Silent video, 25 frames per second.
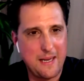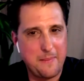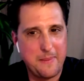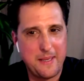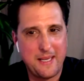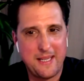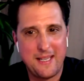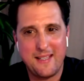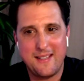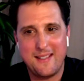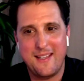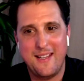I
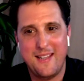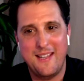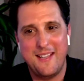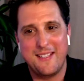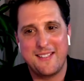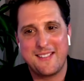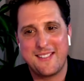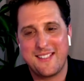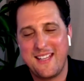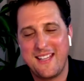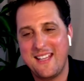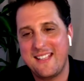mean,
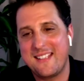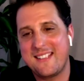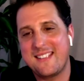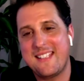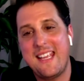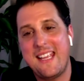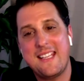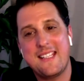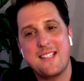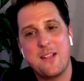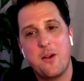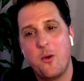it
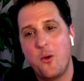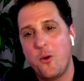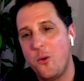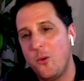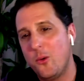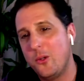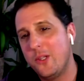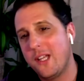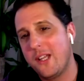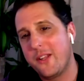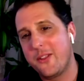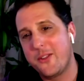takes a
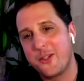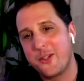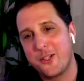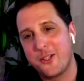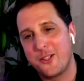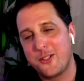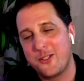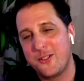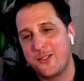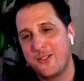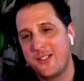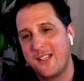whole
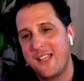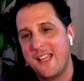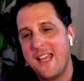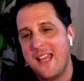other.